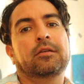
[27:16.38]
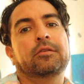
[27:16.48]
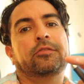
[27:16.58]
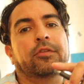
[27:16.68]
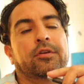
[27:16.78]

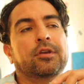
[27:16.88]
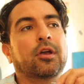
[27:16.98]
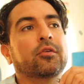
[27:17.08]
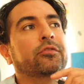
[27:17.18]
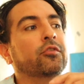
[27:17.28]
So there you
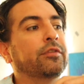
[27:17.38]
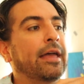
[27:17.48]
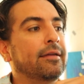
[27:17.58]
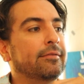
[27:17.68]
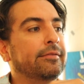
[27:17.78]
go. So
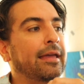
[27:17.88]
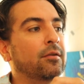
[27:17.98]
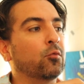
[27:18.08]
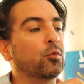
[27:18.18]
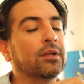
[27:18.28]
that,
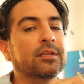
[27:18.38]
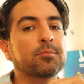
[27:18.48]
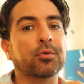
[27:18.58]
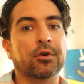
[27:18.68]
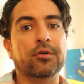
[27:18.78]
that really
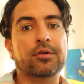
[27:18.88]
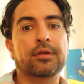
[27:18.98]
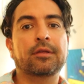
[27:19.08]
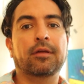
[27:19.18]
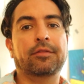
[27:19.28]
burned
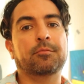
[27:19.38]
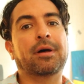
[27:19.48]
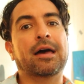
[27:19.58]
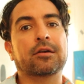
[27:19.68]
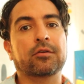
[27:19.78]
the
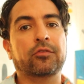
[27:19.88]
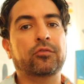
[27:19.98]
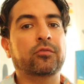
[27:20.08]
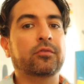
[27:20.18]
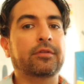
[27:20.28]

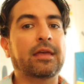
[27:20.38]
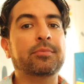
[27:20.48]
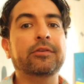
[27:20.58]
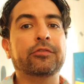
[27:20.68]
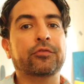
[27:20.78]
moderns, that
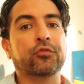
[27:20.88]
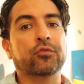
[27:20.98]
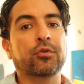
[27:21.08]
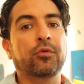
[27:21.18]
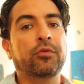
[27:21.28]
piece of
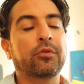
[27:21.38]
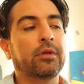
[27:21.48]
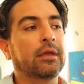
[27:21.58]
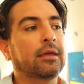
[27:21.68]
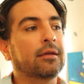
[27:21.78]
truth.
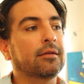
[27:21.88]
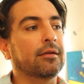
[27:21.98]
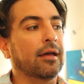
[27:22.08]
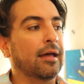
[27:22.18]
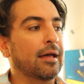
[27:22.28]

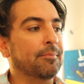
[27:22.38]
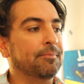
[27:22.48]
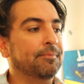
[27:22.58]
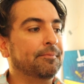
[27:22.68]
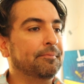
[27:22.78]

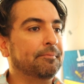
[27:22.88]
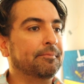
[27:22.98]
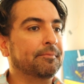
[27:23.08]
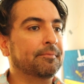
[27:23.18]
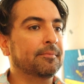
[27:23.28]
Um,
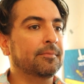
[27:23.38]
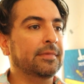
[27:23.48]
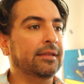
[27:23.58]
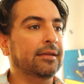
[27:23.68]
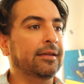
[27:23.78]

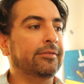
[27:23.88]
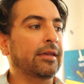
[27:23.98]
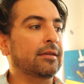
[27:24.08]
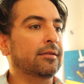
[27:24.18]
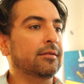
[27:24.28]
it's
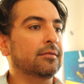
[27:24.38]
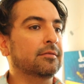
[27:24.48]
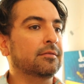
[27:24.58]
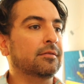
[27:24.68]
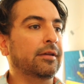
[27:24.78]
like,
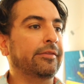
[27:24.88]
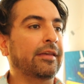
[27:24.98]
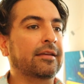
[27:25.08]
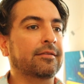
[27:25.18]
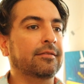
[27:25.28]
it's
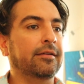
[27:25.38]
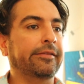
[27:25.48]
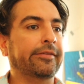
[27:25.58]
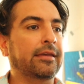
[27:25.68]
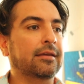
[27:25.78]
like,
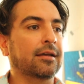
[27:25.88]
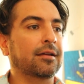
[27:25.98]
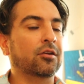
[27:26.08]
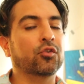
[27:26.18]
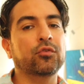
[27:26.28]
it's like
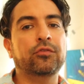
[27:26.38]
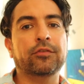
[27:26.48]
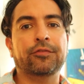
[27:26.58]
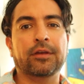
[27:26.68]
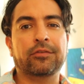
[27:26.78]
a
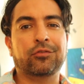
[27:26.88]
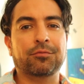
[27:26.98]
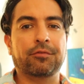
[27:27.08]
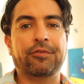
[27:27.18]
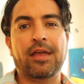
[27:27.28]
crucifix
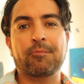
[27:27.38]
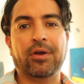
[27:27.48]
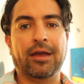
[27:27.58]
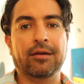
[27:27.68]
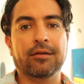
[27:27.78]
to a
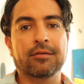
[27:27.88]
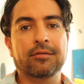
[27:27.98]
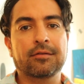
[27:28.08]
vampire,